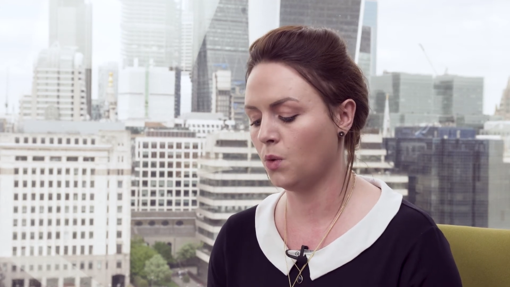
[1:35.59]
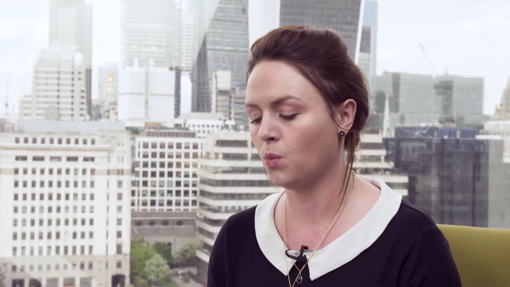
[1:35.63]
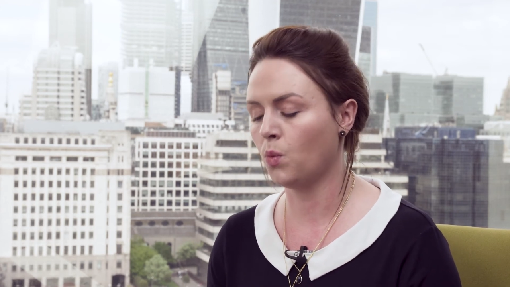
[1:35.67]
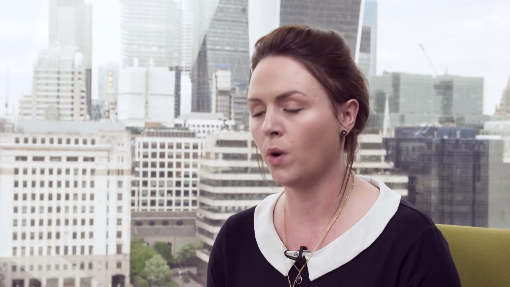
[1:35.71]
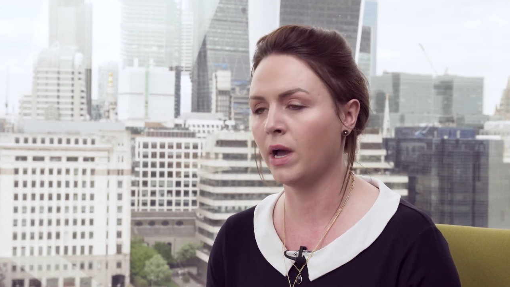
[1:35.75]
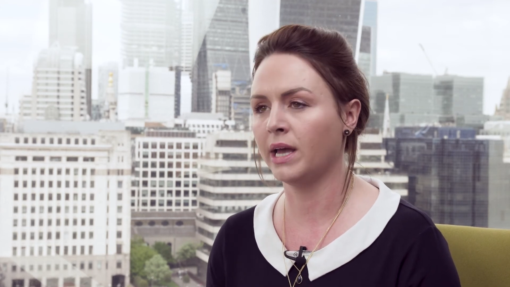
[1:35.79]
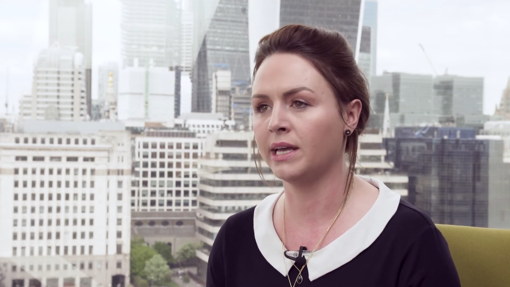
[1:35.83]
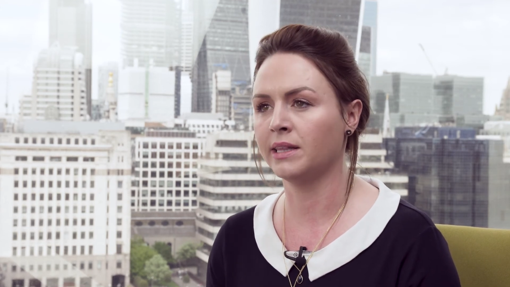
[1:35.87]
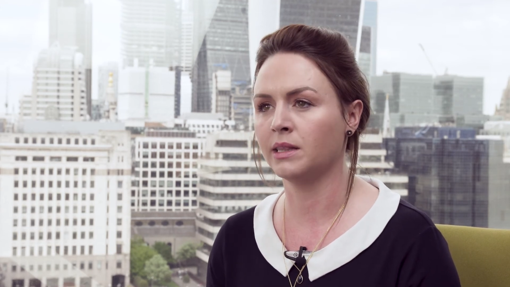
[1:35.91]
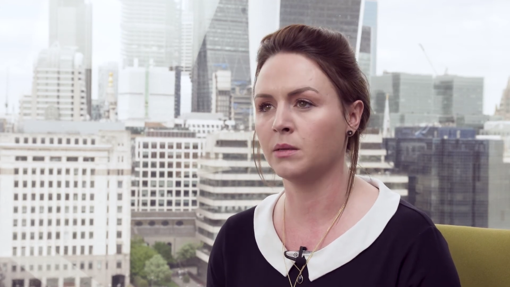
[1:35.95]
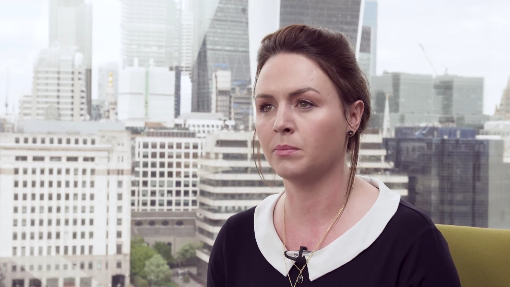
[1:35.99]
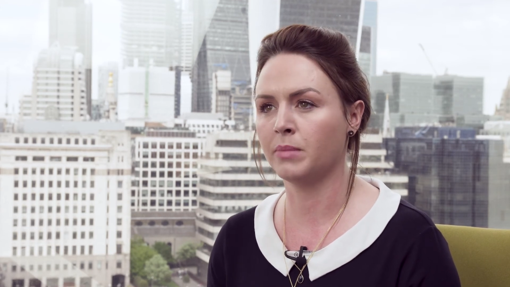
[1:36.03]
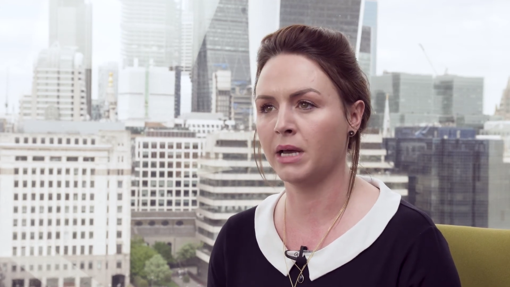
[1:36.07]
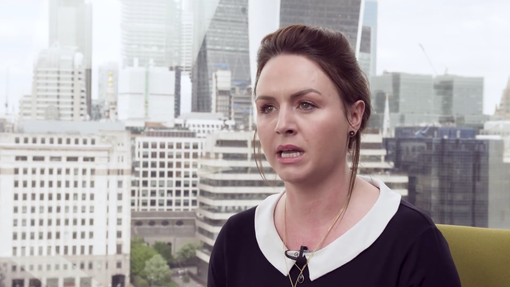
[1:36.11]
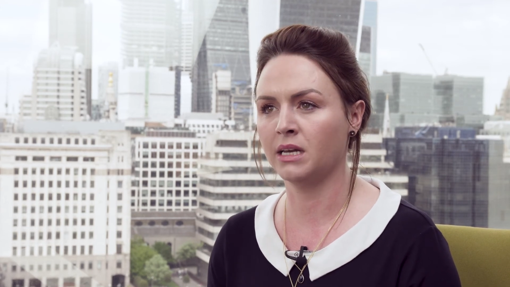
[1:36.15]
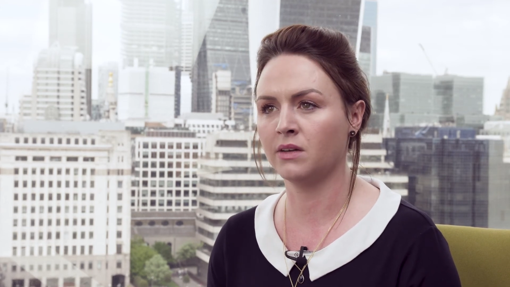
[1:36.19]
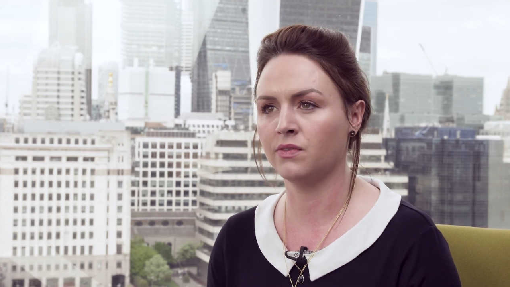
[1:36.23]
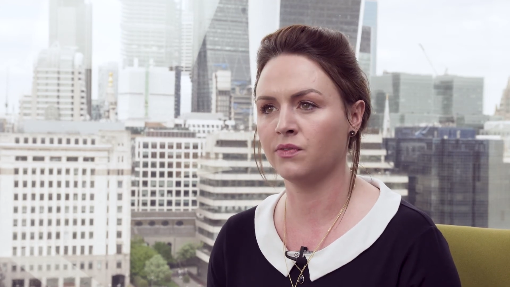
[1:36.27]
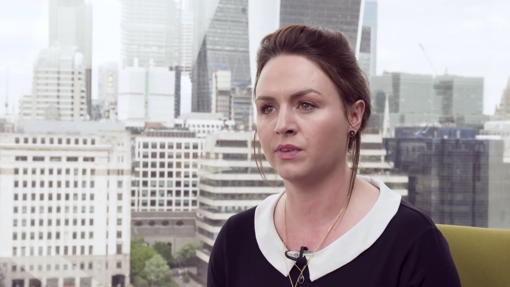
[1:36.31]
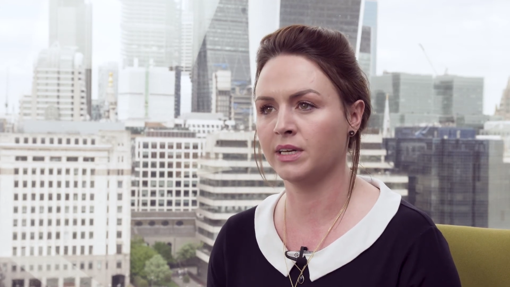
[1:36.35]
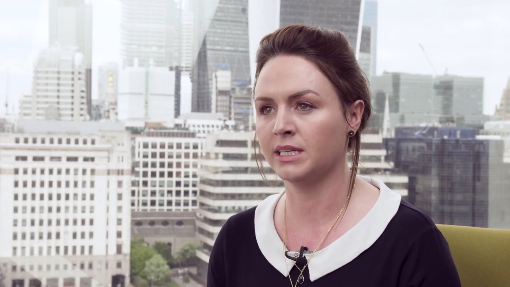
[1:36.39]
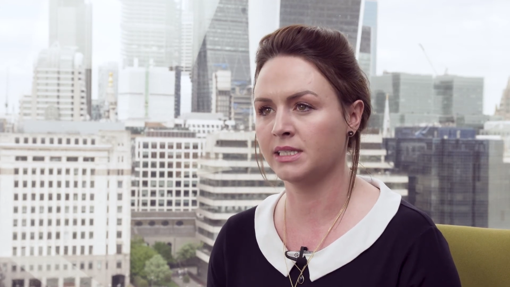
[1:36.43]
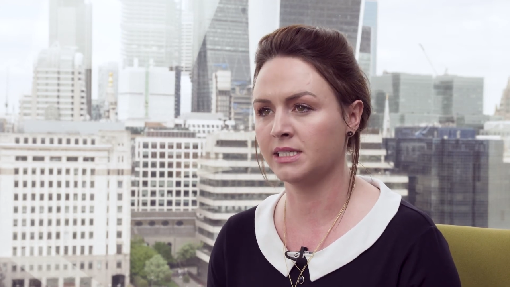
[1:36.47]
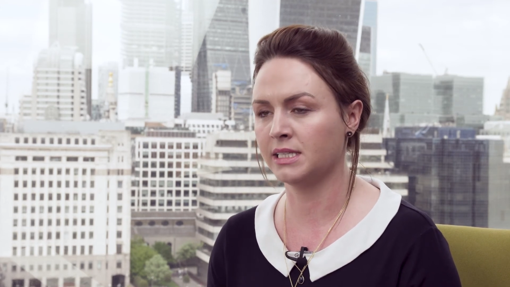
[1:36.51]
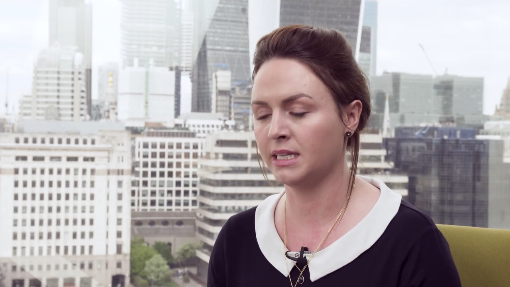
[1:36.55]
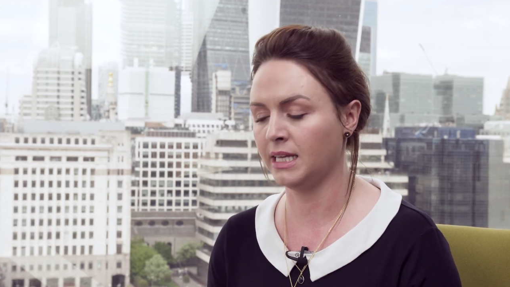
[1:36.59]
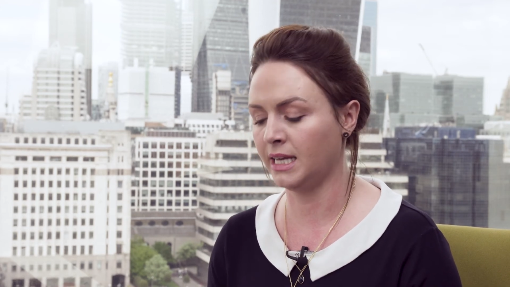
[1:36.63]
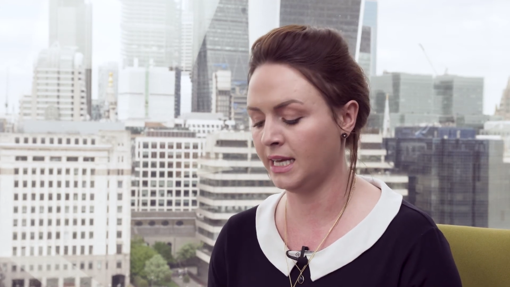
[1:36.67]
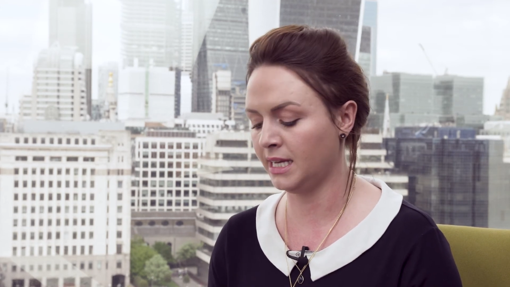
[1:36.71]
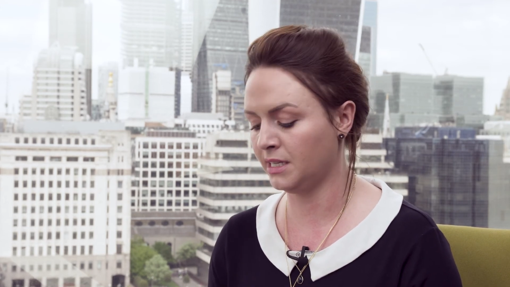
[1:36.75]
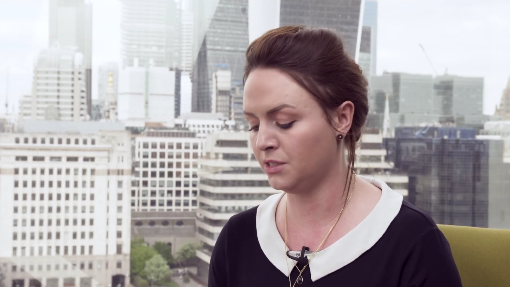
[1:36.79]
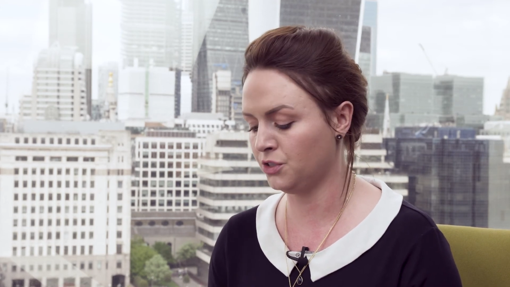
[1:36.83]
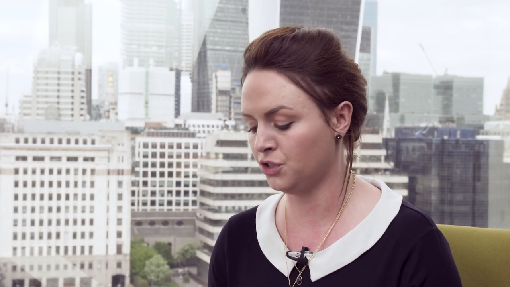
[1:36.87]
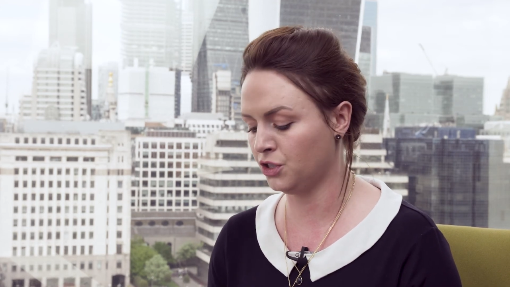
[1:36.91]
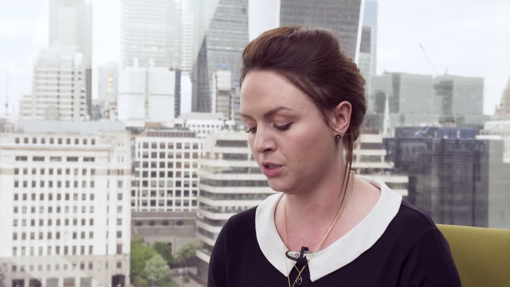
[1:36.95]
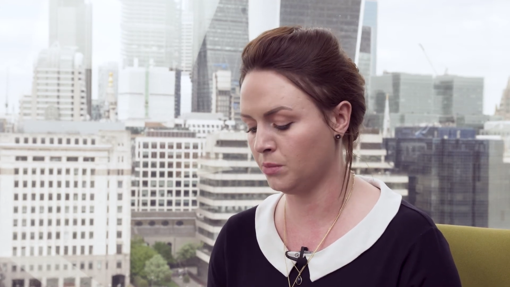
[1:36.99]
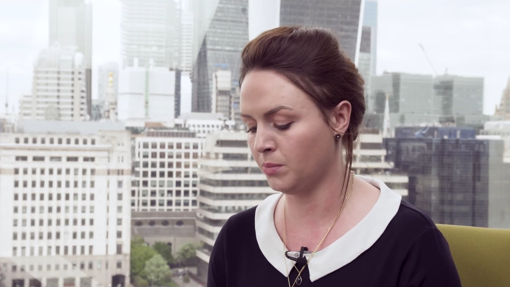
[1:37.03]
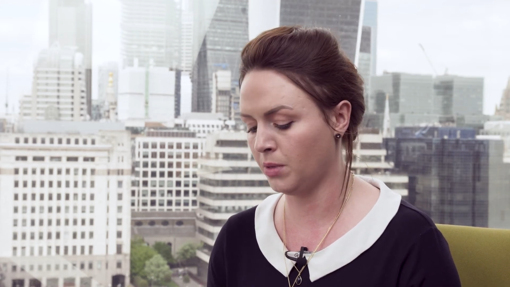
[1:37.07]
weighing the benefit to the
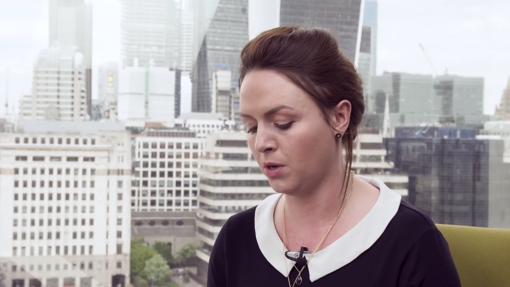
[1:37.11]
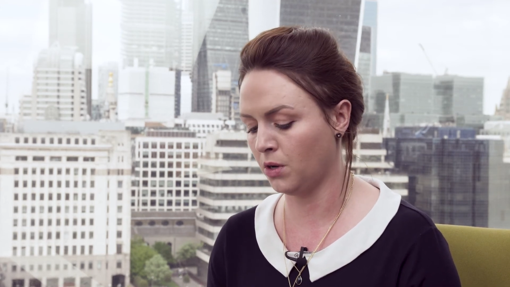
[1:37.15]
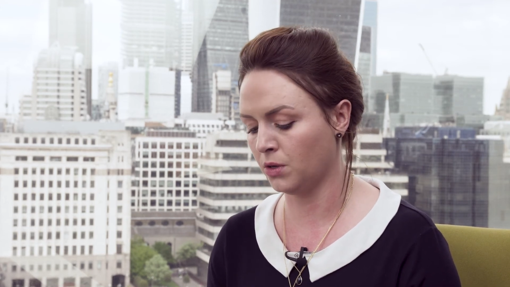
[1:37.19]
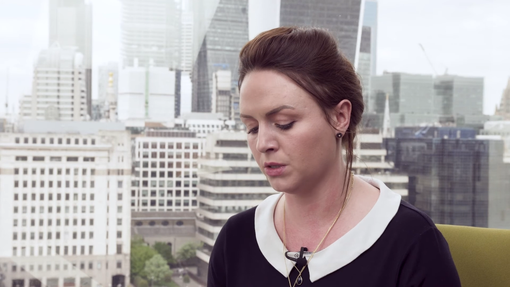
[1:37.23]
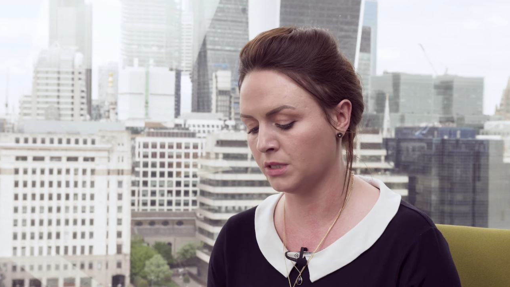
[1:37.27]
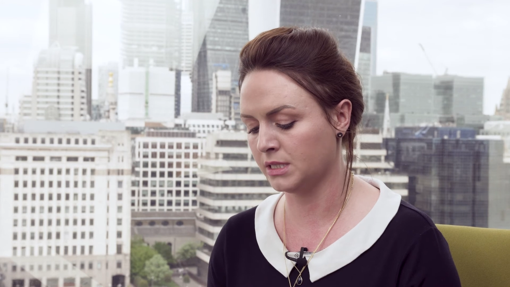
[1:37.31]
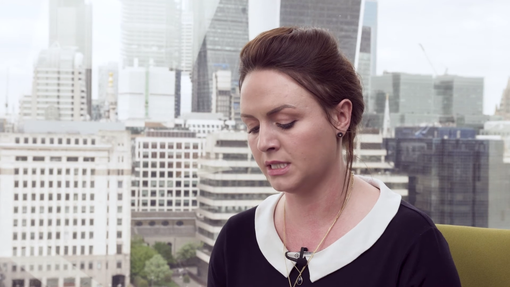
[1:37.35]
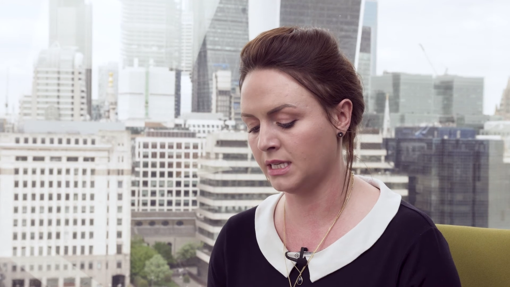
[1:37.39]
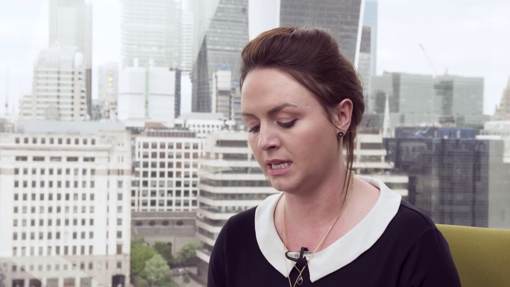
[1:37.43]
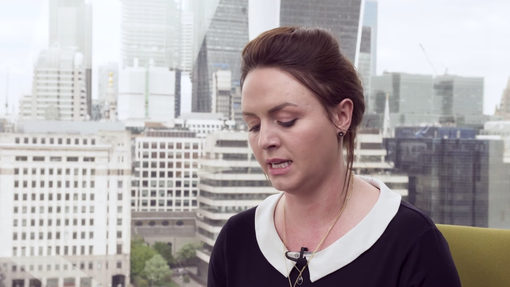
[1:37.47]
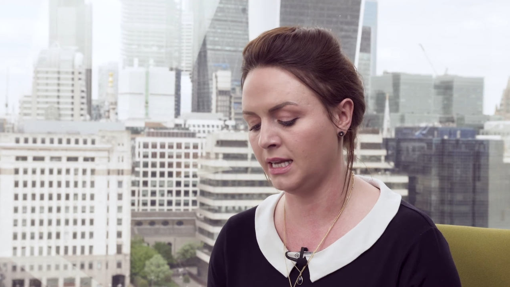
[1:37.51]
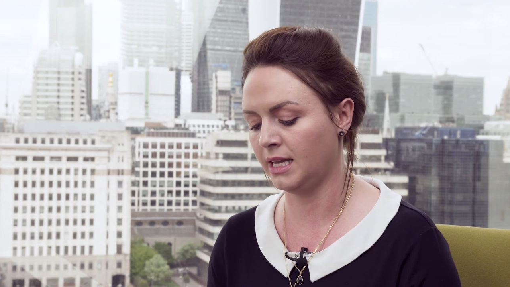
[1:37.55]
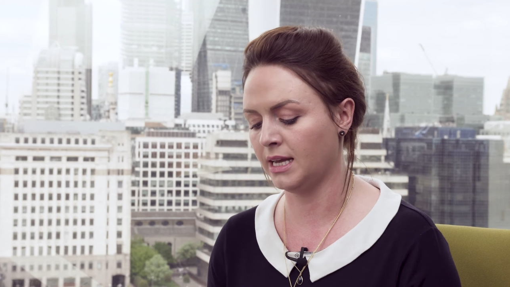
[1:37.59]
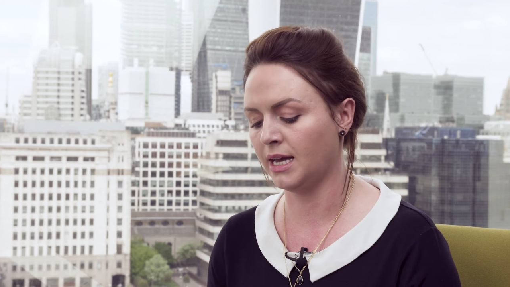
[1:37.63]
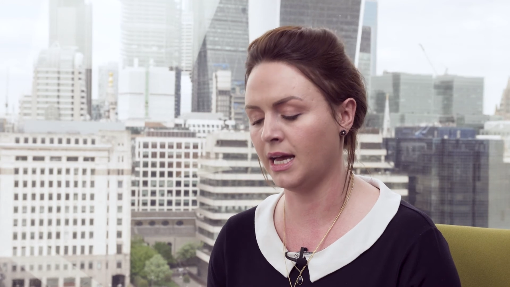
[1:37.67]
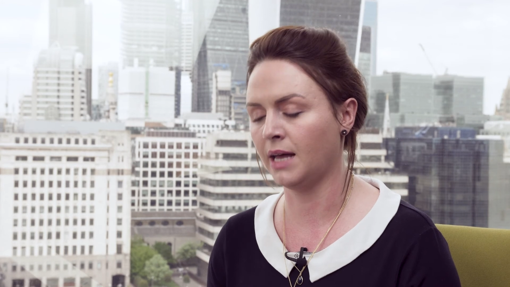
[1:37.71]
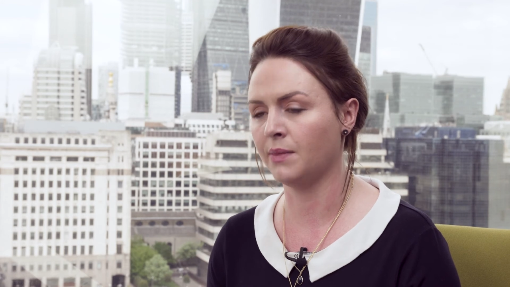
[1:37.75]
injured party